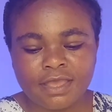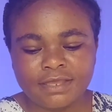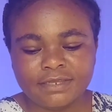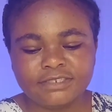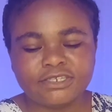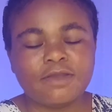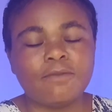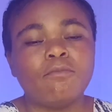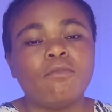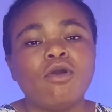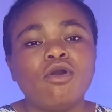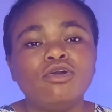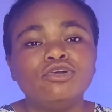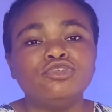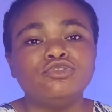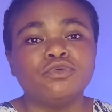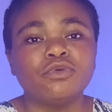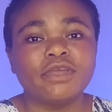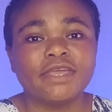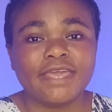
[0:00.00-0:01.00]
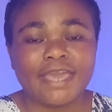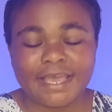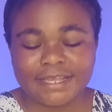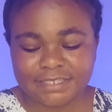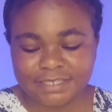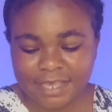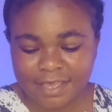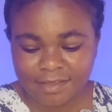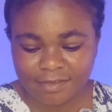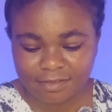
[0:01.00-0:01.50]
the more you
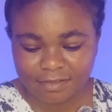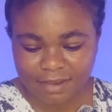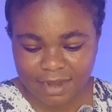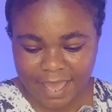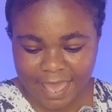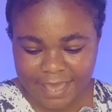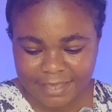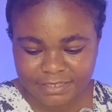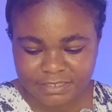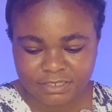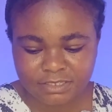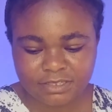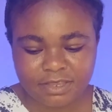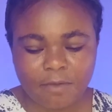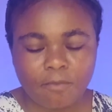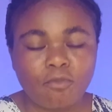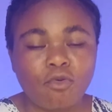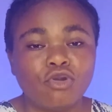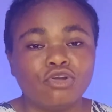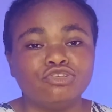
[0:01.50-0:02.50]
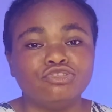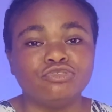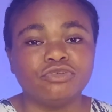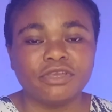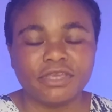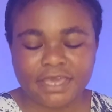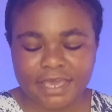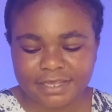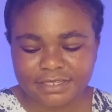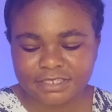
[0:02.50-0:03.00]
get likes, the more you
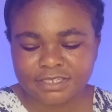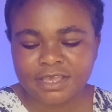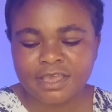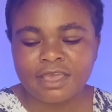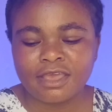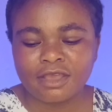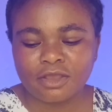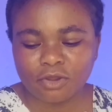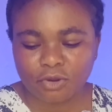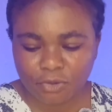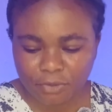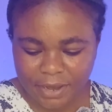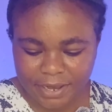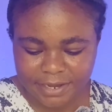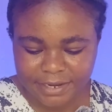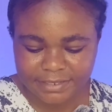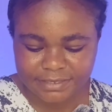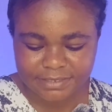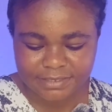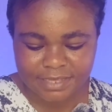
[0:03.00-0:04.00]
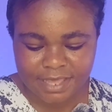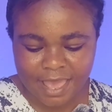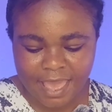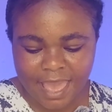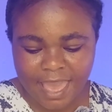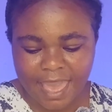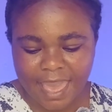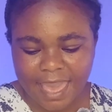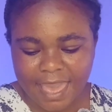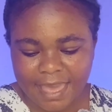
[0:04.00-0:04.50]
get credit.
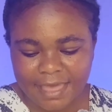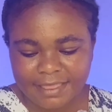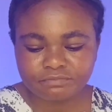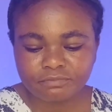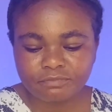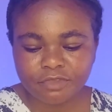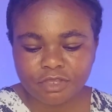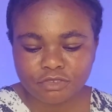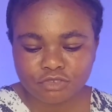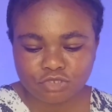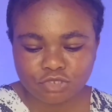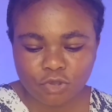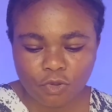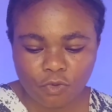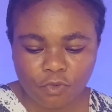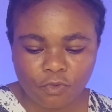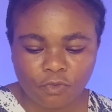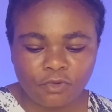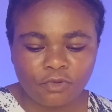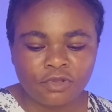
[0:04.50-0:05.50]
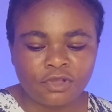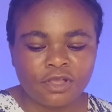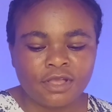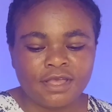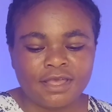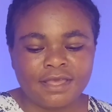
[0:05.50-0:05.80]
And so